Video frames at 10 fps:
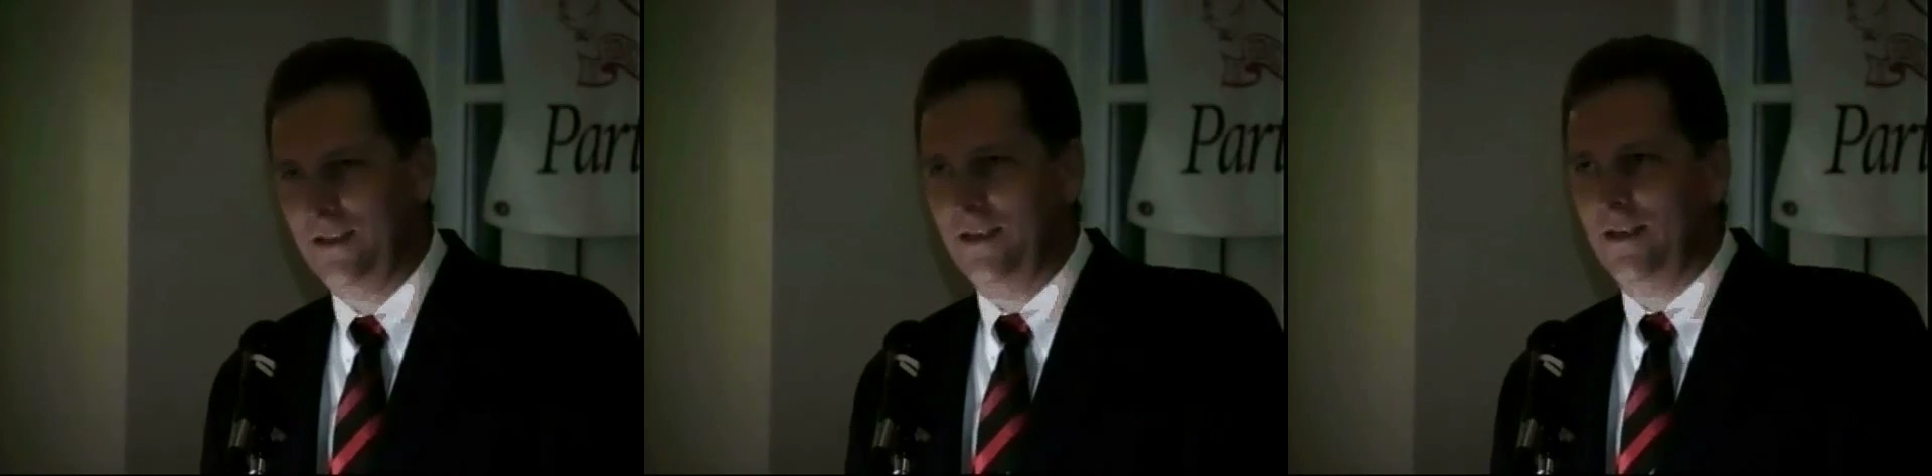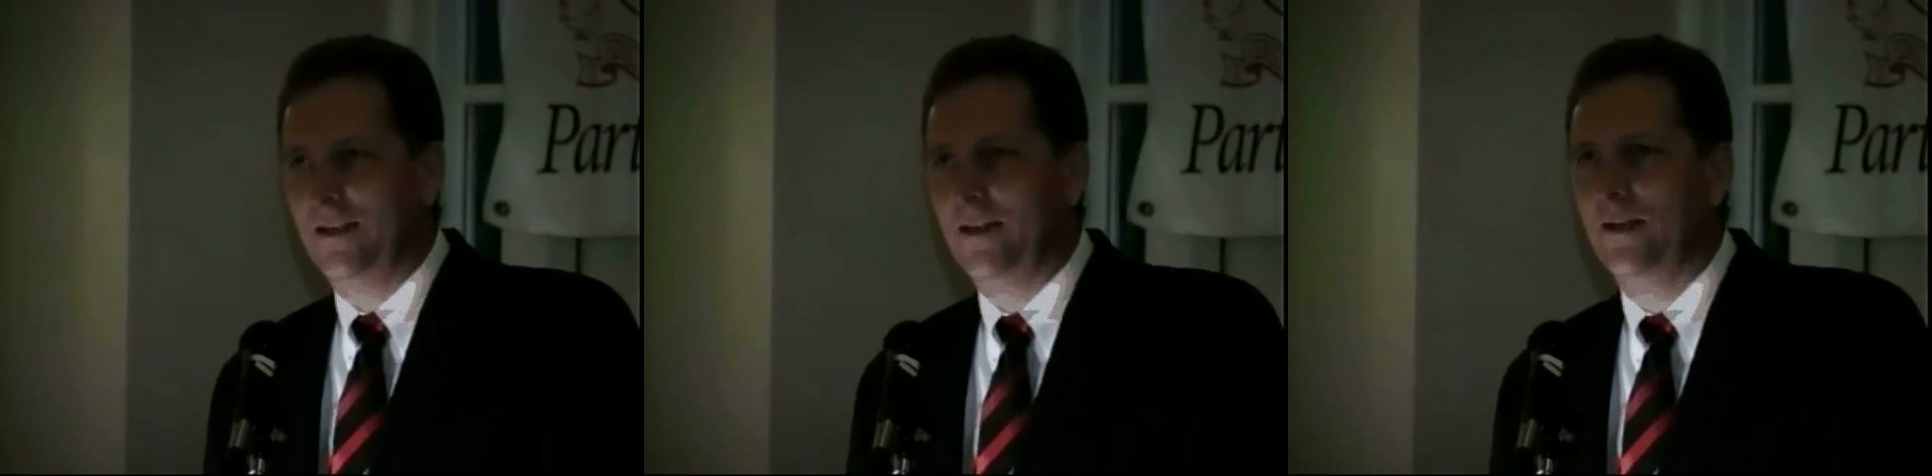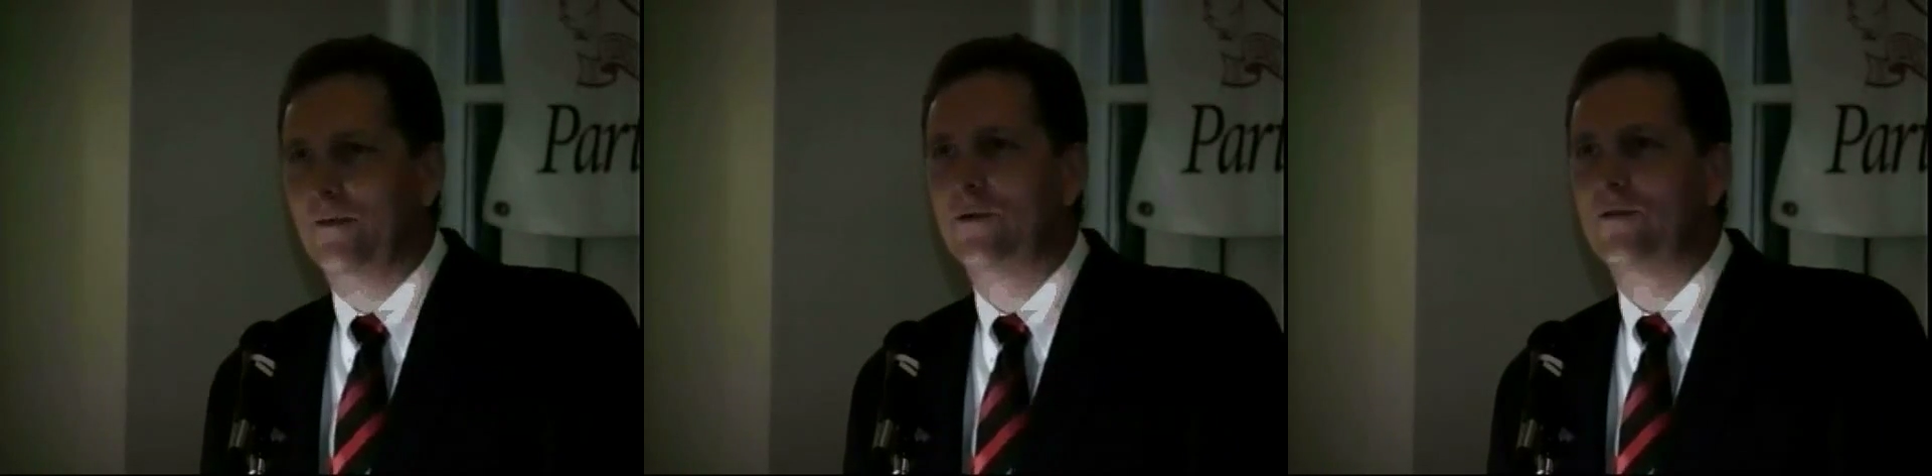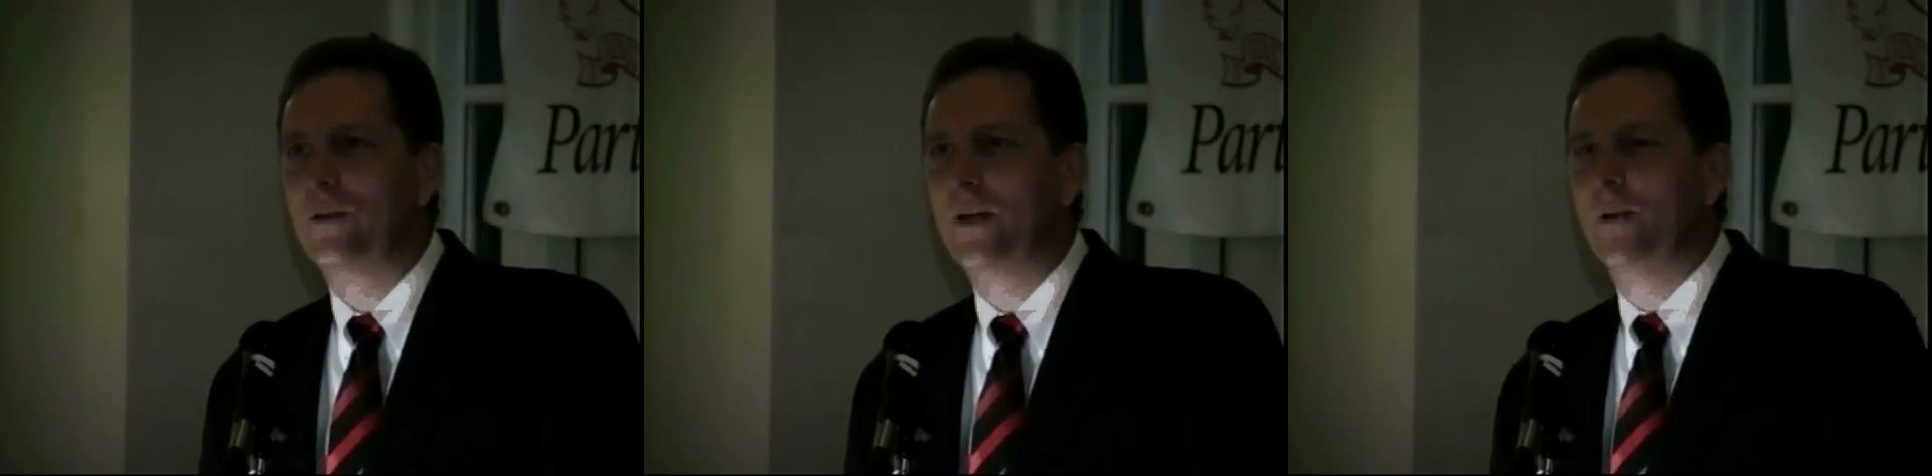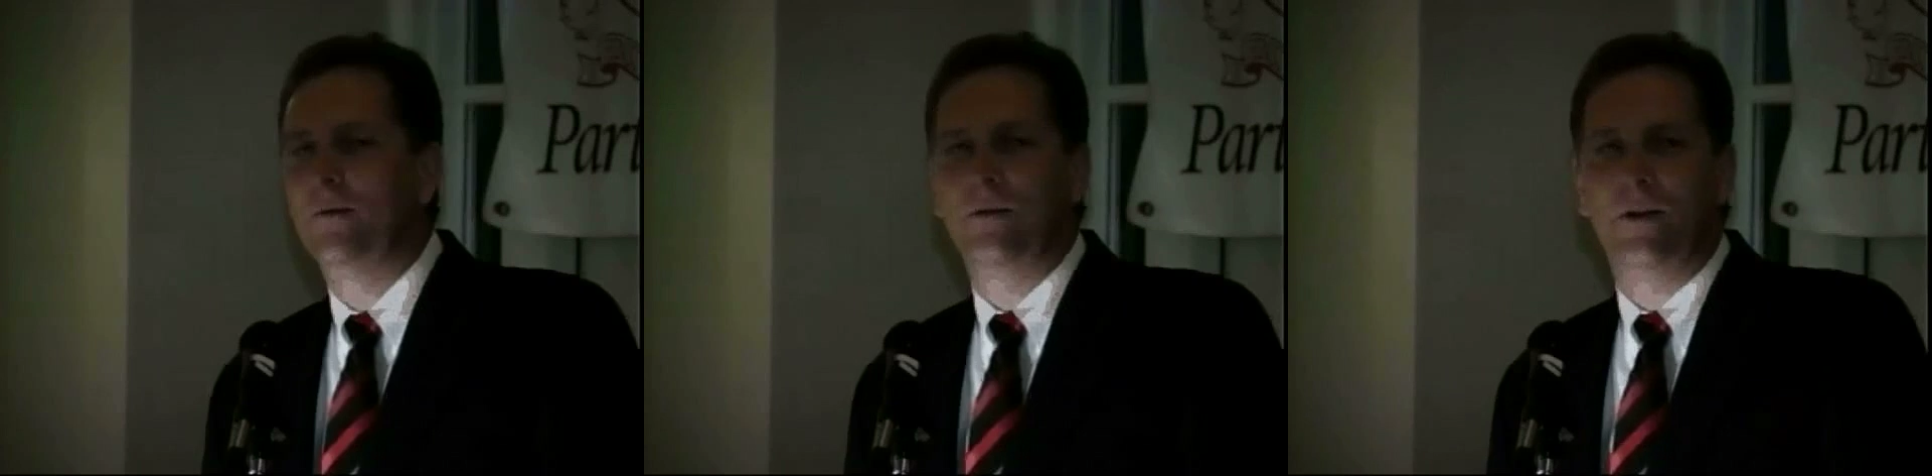again, first time
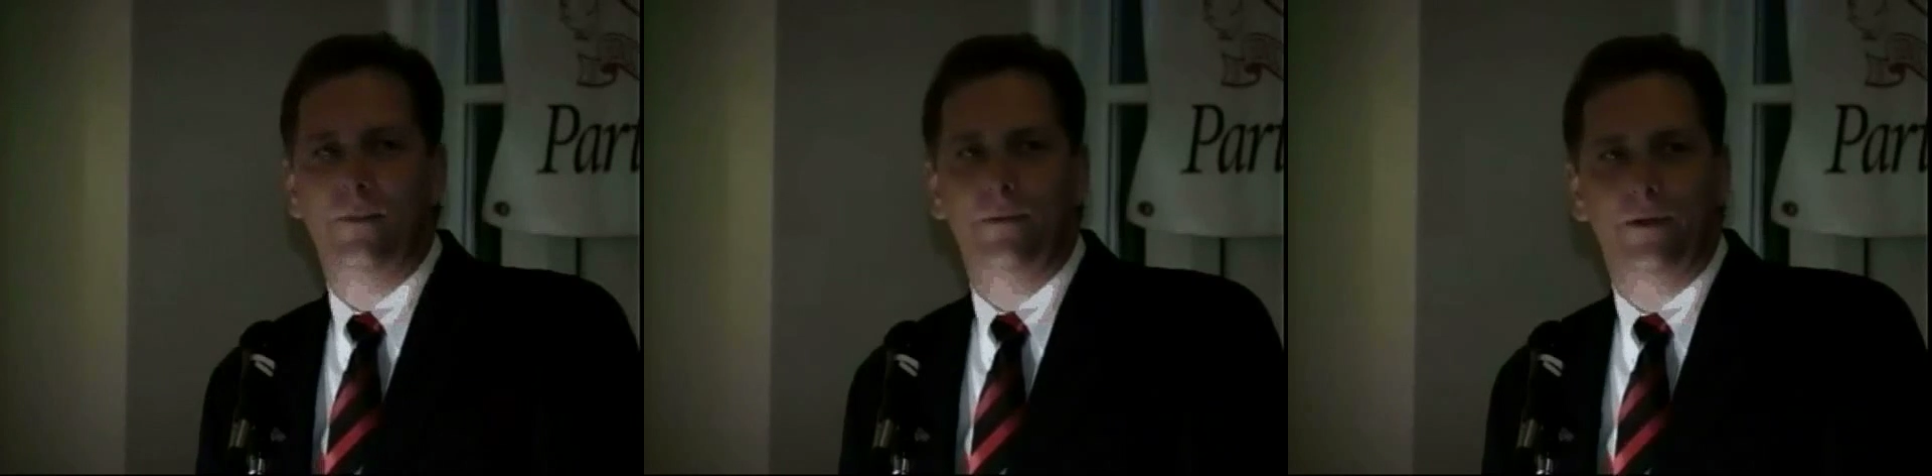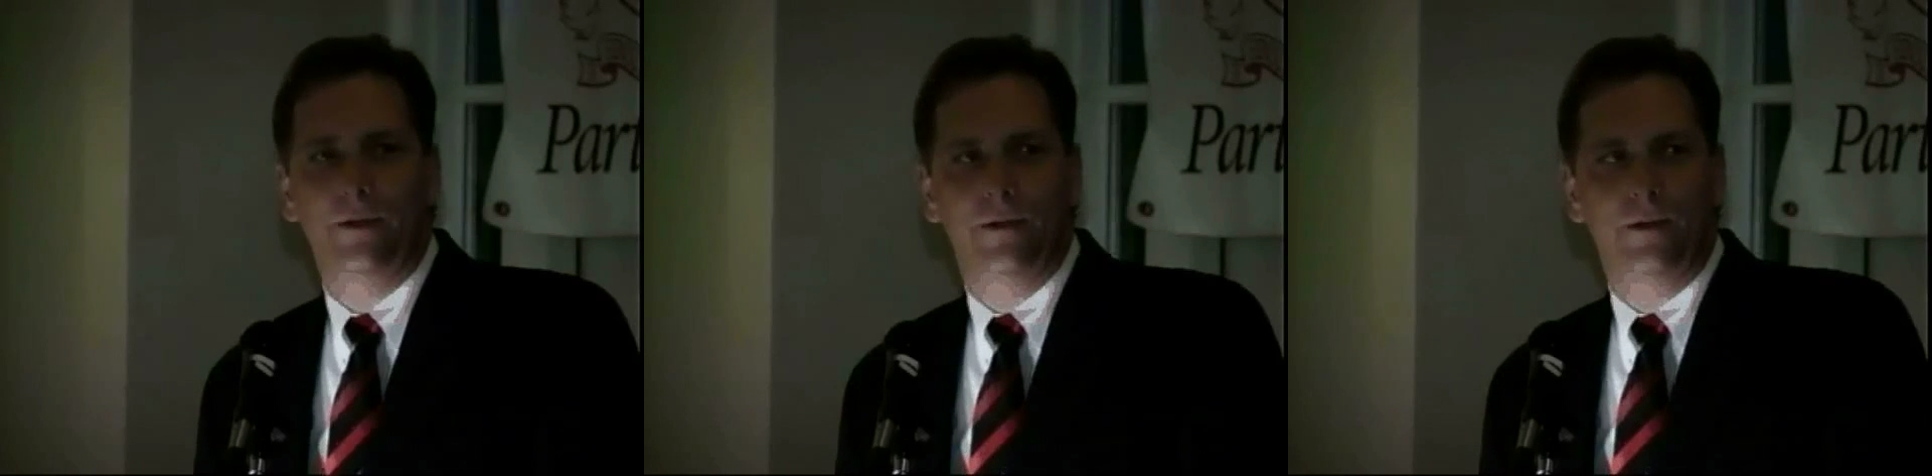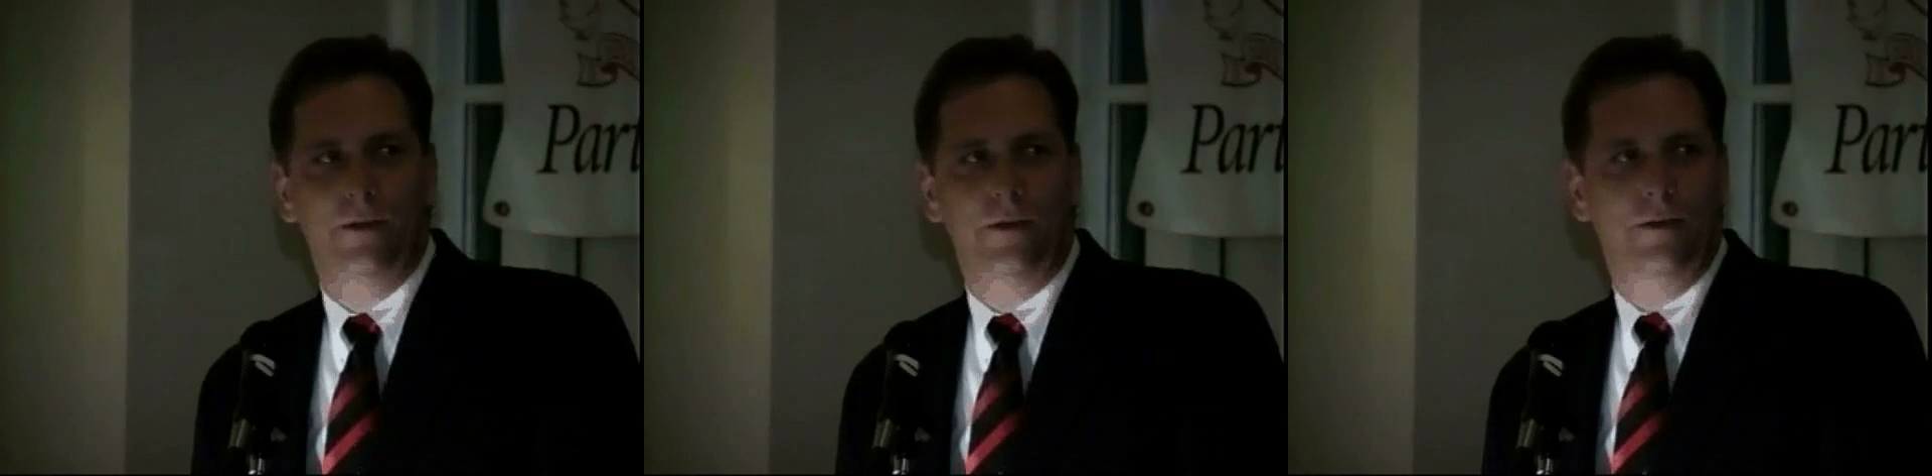ever happening in the